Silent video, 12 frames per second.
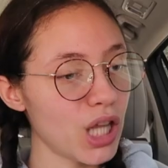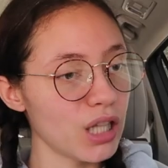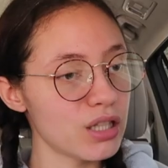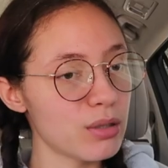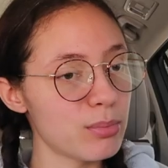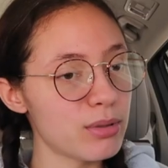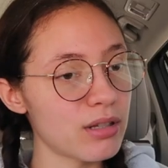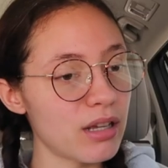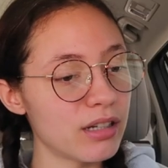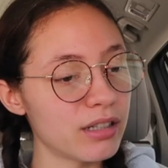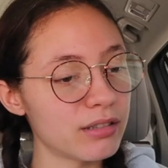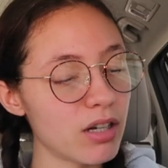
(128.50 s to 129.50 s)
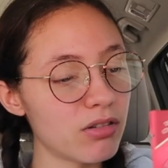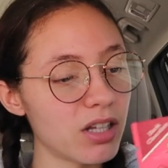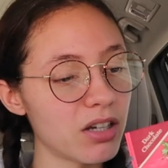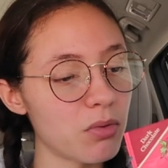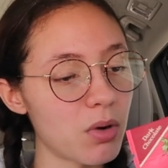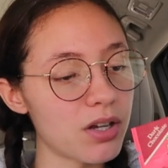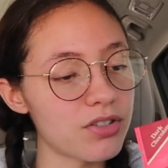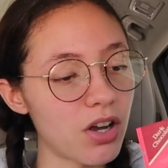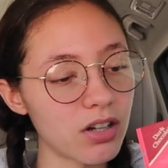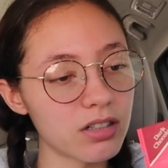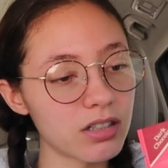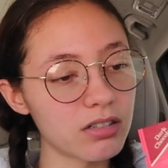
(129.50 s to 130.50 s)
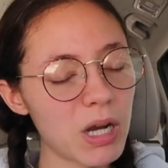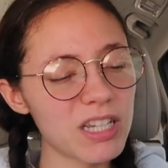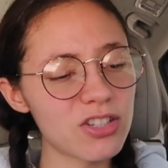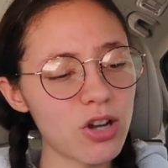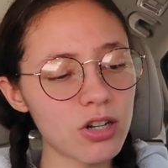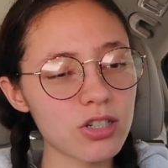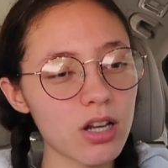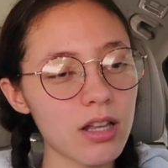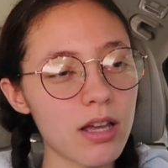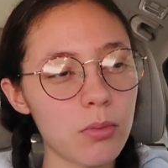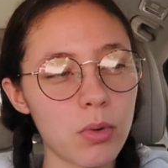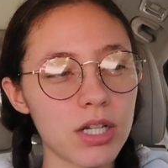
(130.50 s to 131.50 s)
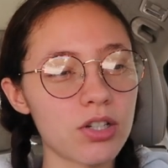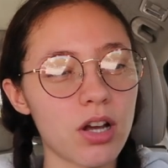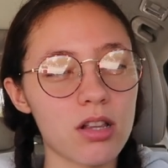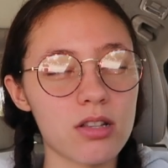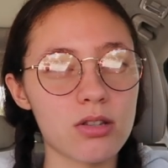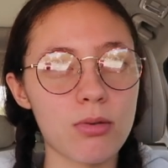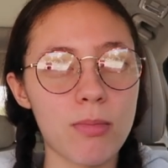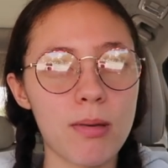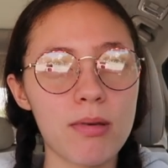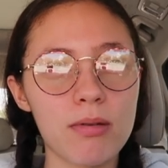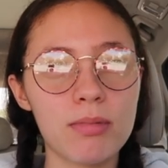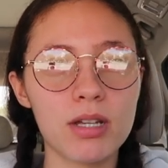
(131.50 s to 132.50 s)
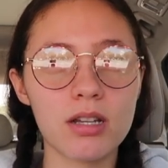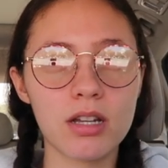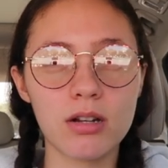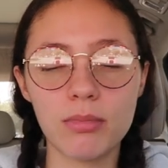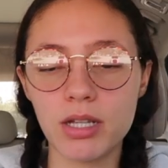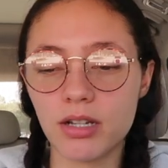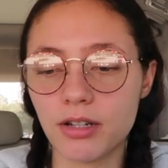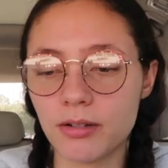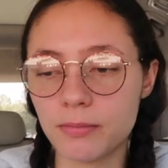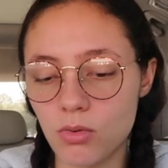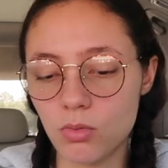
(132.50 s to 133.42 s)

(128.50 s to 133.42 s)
That's upsetting. I don't like white chocolate, but it's dark chocolate and white chocolate, so maybe it'll be good.